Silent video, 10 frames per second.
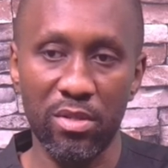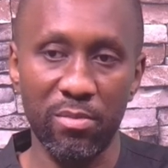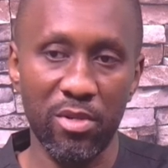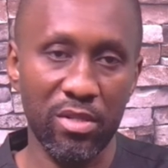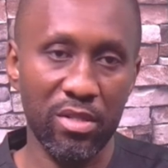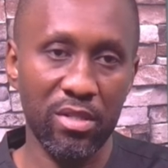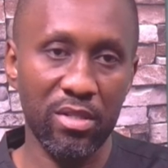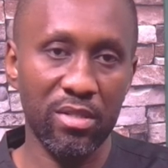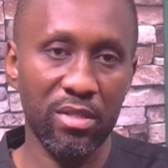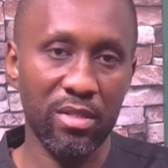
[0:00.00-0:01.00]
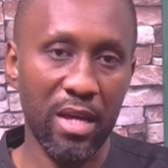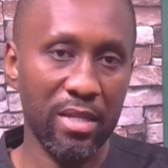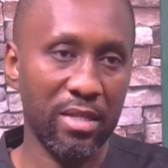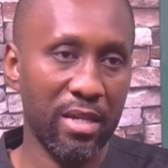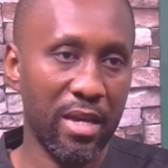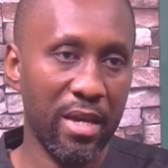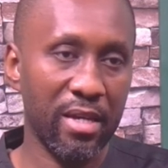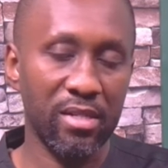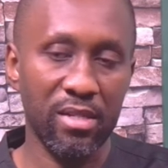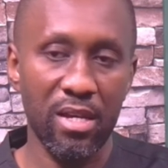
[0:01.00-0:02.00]
The money that they
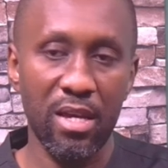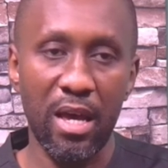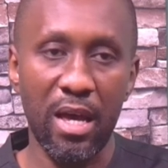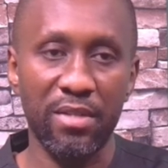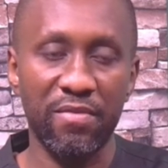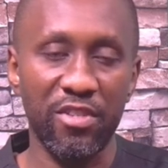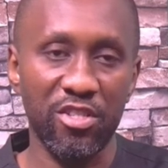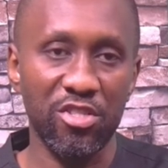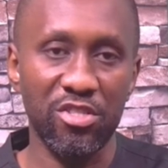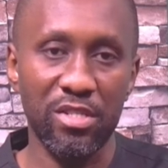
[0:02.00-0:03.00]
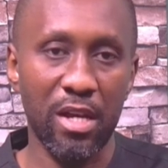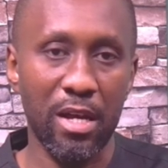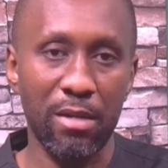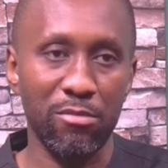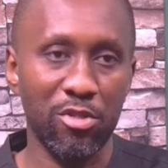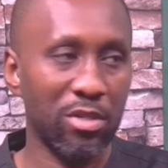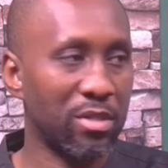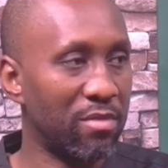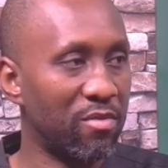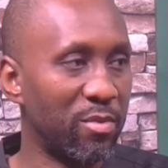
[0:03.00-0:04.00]
earn has finished um,
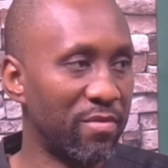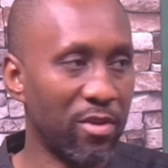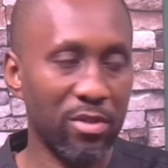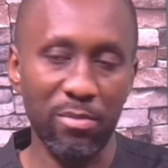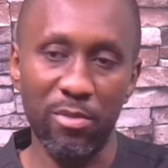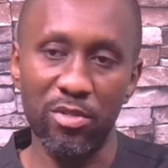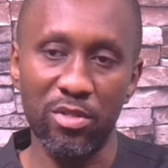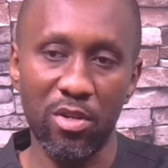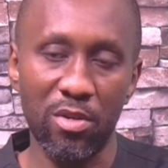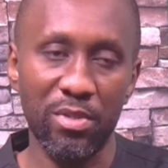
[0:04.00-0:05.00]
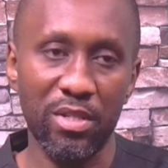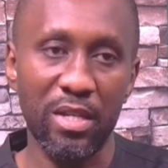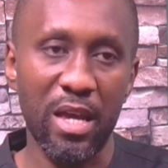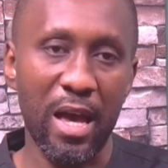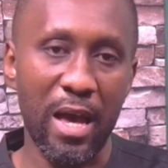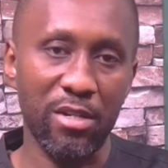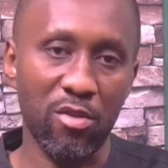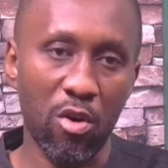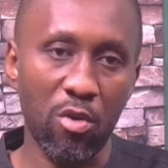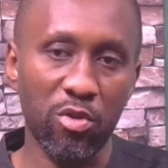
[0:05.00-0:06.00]
just even before the month comes in. And
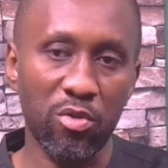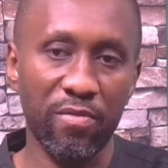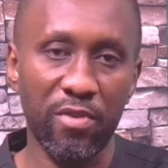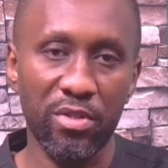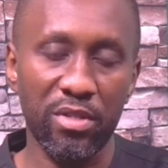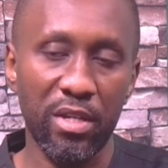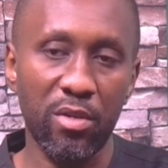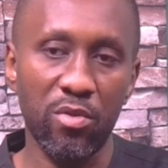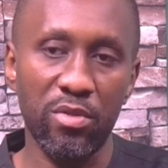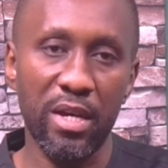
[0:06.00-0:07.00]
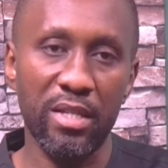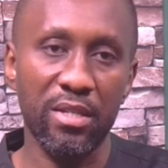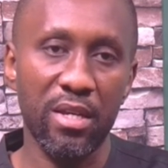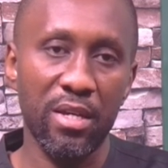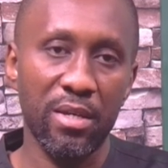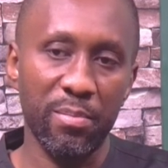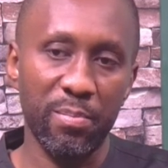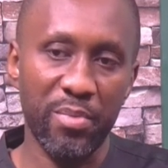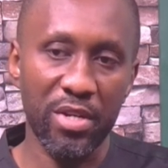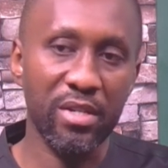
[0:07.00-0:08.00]
also for stakeholders,
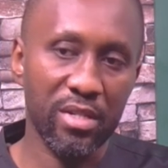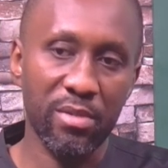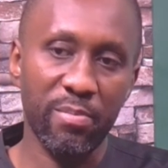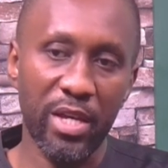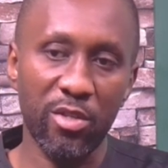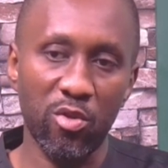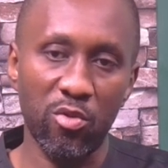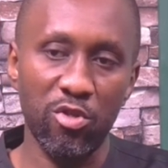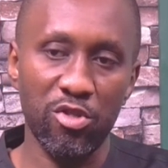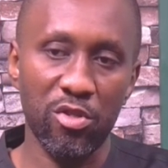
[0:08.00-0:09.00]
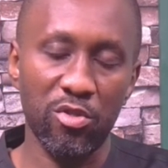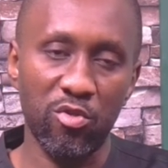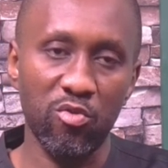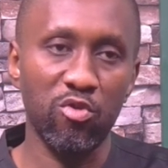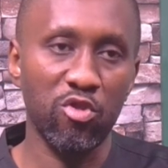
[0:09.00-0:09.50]
bringing the best solution. Do yes.